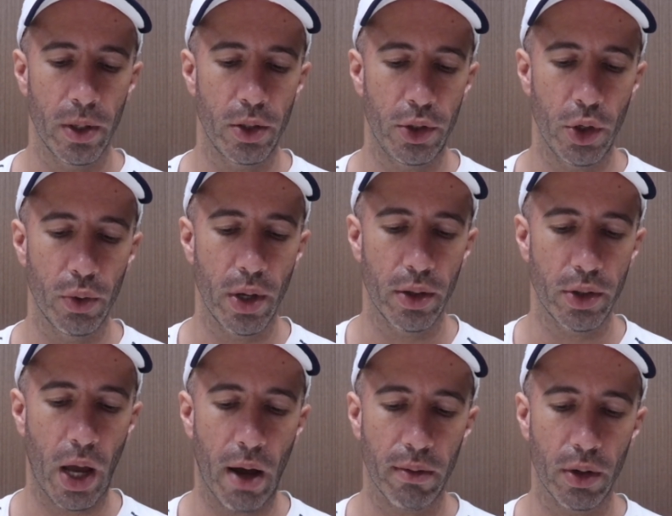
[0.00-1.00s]
students
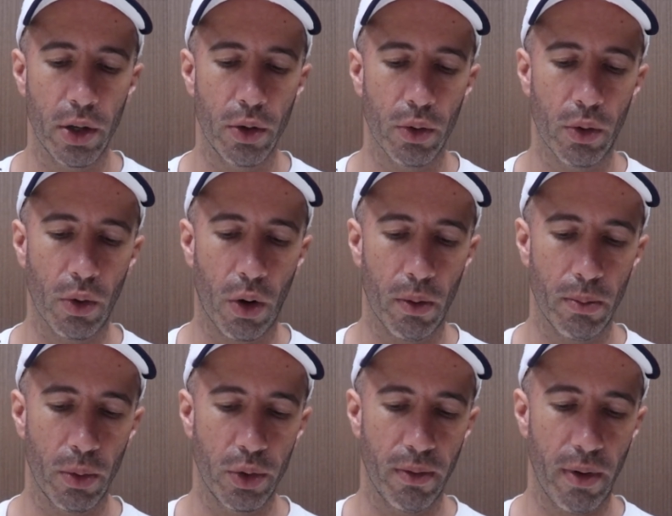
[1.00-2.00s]
have little
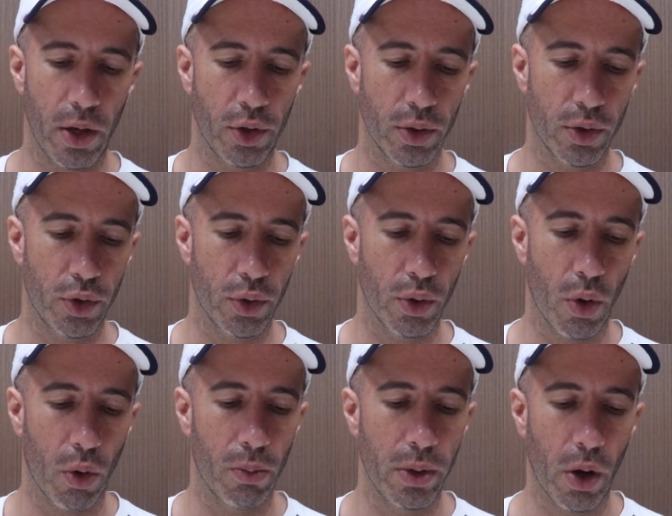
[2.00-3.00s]
motivations to
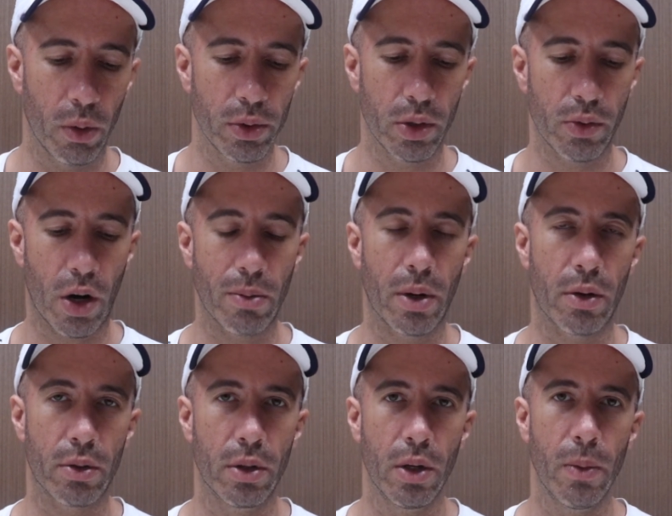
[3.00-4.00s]
go beyond
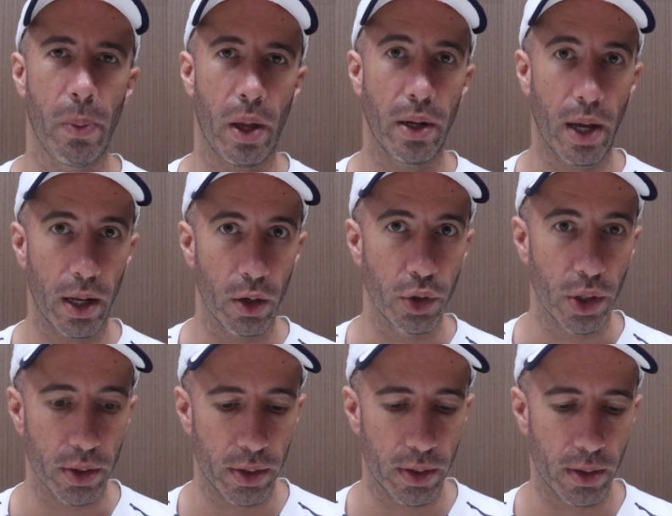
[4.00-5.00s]
grammar
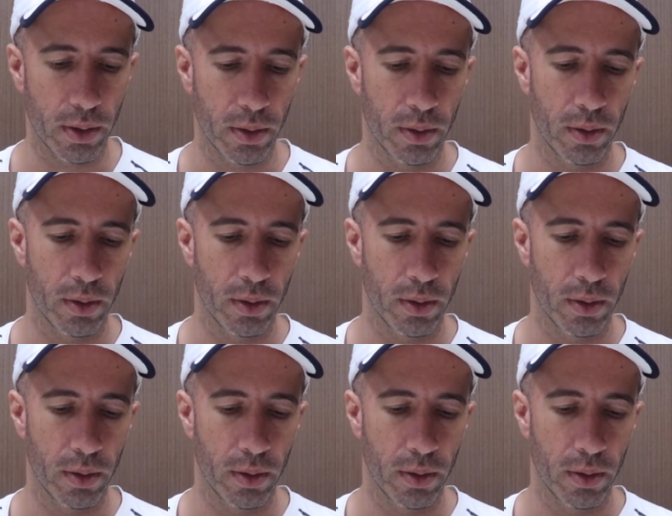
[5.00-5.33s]
analogies,